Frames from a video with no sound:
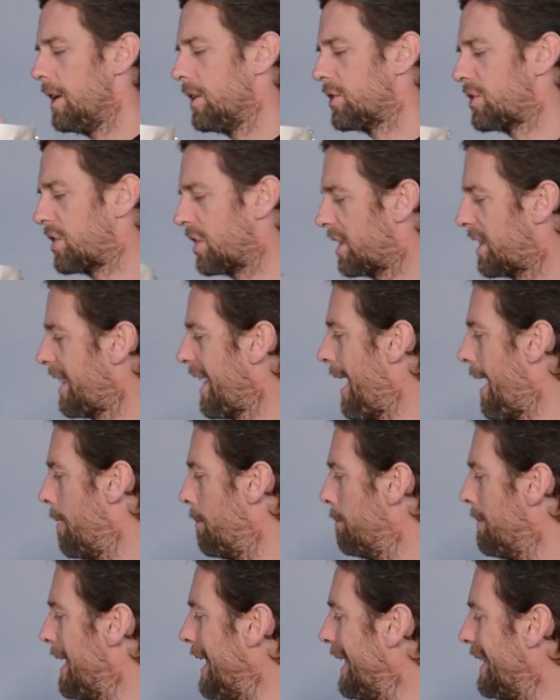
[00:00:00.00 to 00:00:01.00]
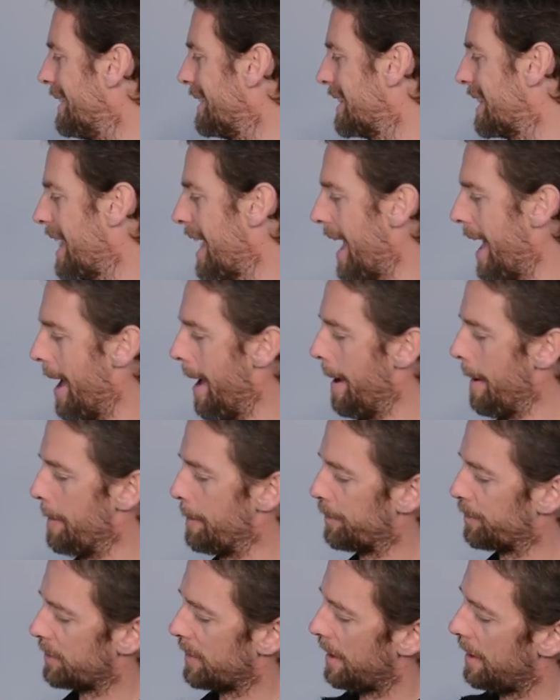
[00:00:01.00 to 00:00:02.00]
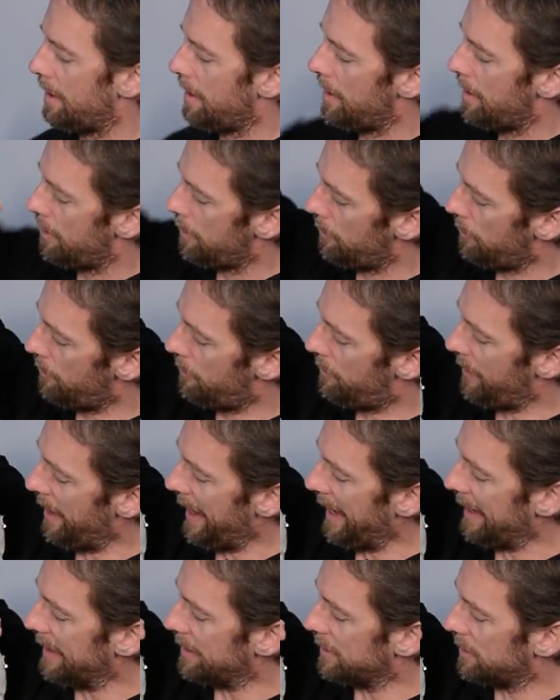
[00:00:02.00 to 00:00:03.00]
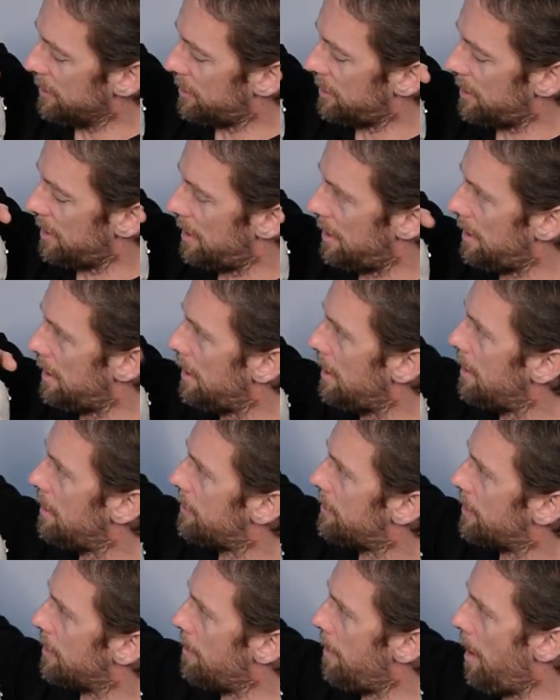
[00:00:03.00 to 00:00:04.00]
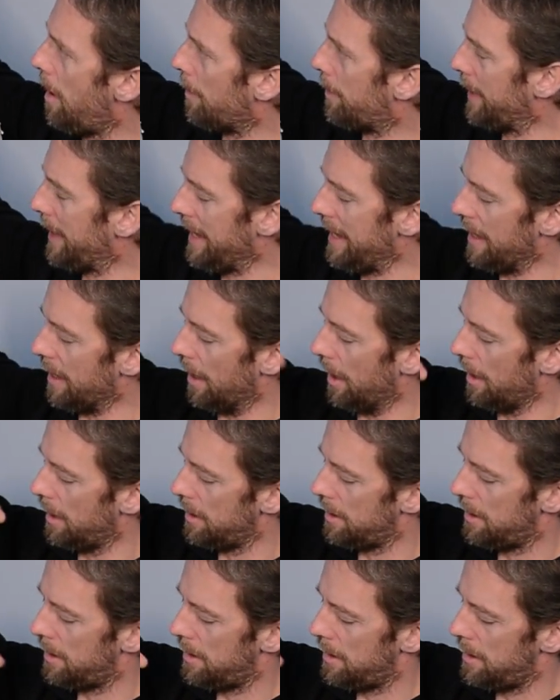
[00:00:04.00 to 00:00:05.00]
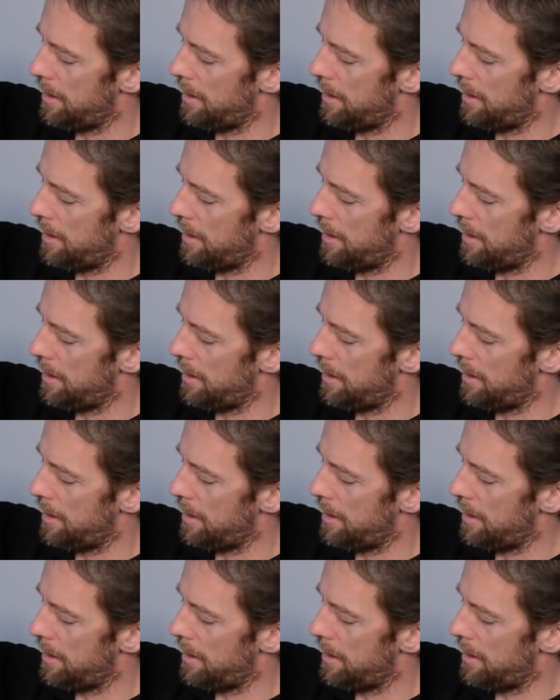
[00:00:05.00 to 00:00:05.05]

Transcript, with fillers: So that means that veins from up here